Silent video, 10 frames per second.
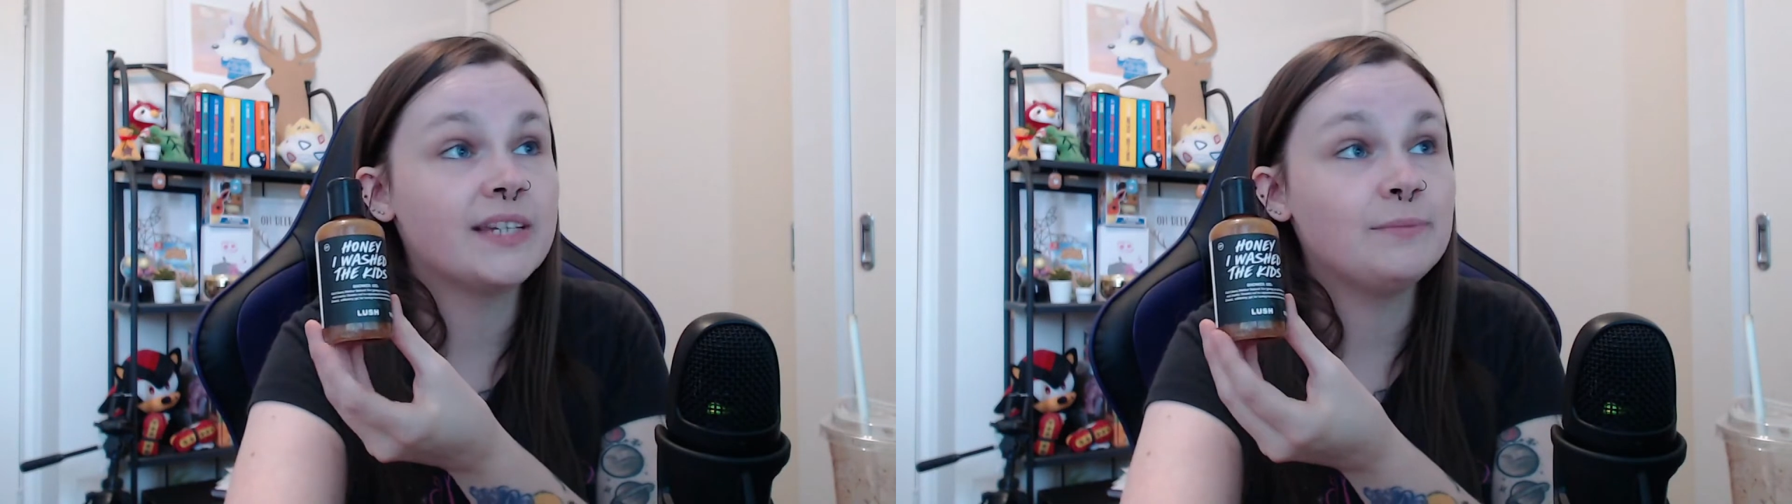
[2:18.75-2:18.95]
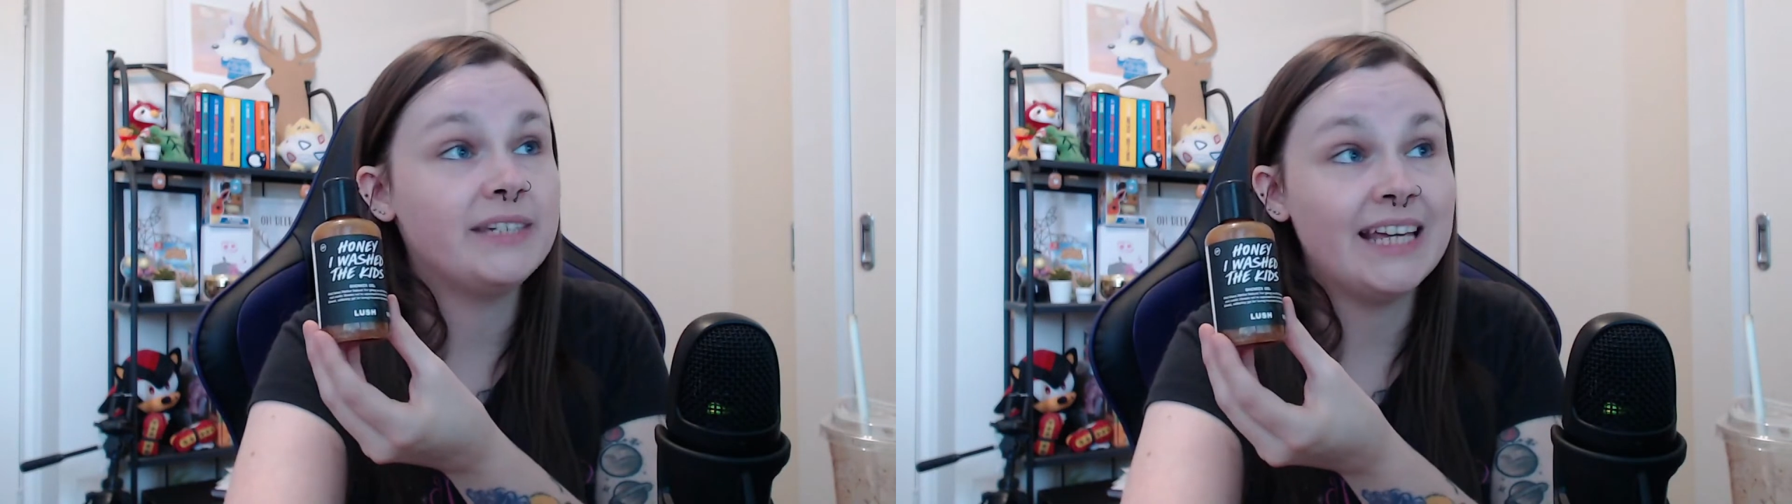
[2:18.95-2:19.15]

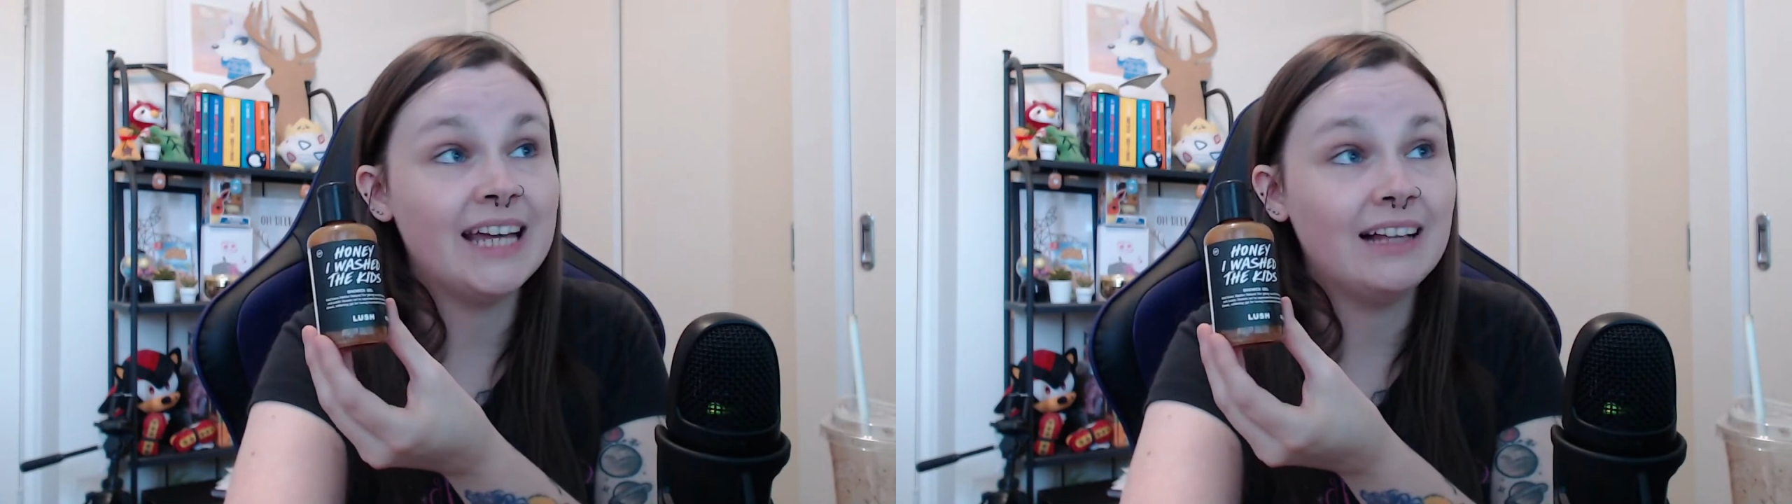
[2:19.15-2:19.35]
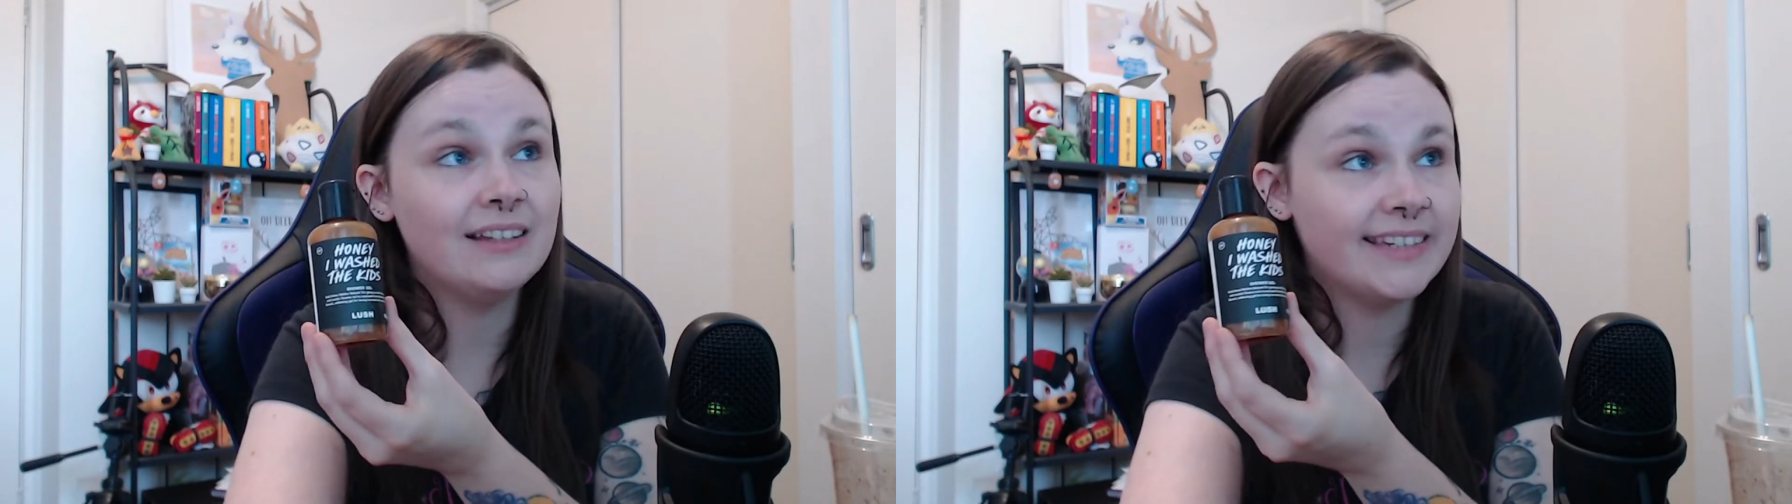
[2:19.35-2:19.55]
some
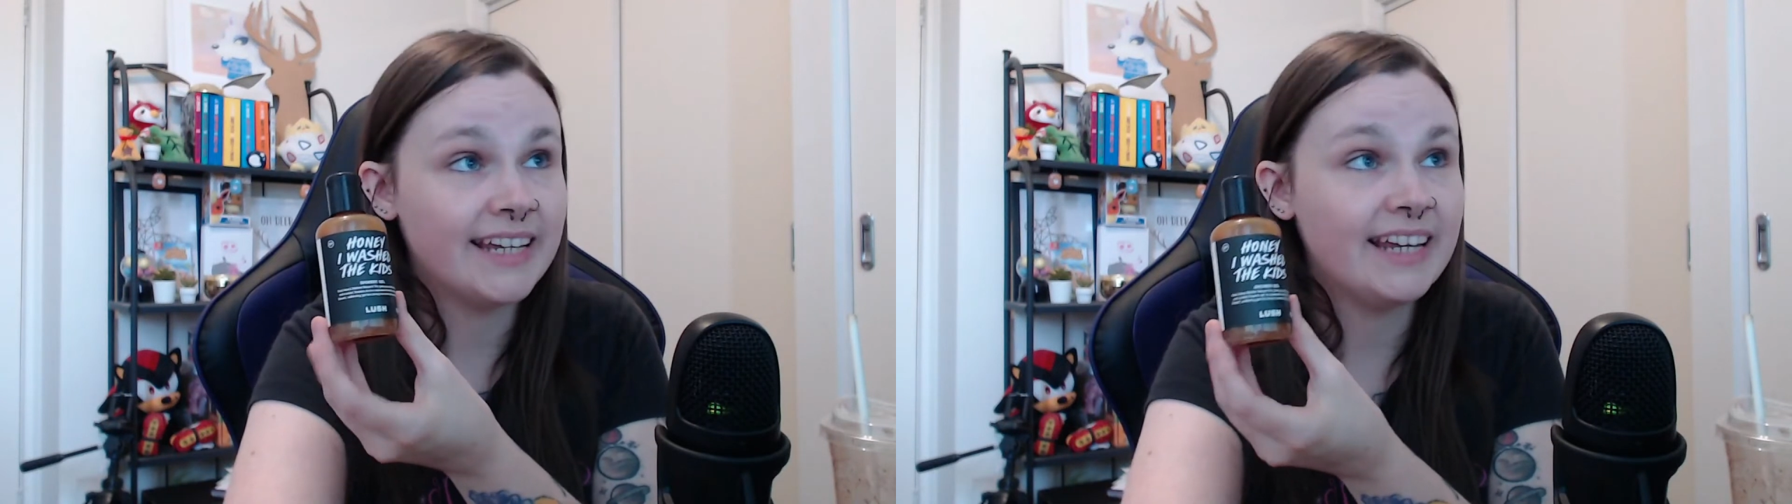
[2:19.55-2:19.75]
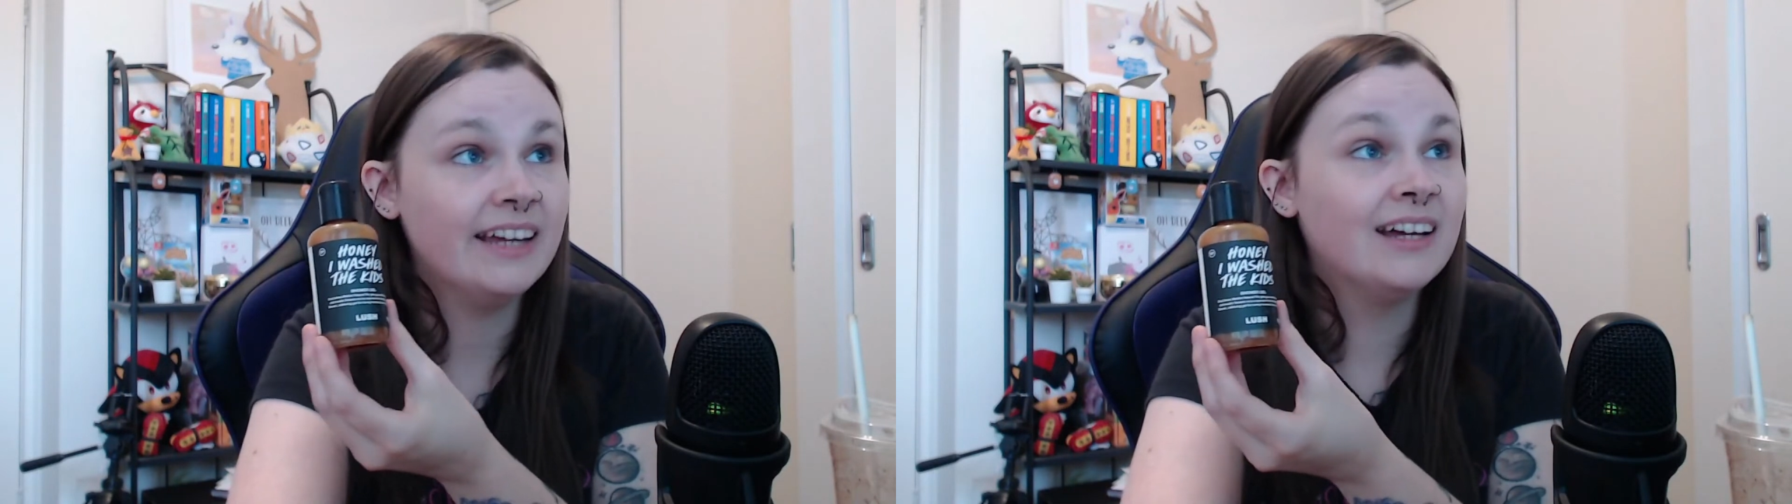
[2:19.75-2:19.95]

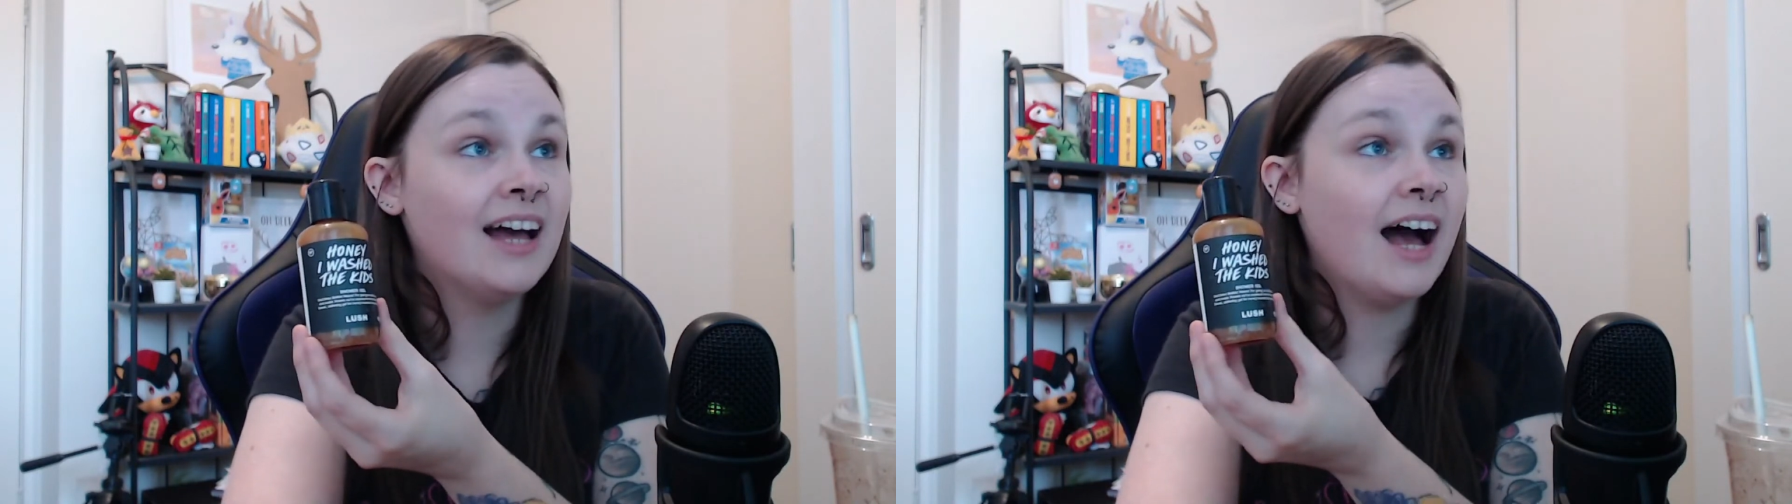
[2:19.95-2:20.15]
TLC,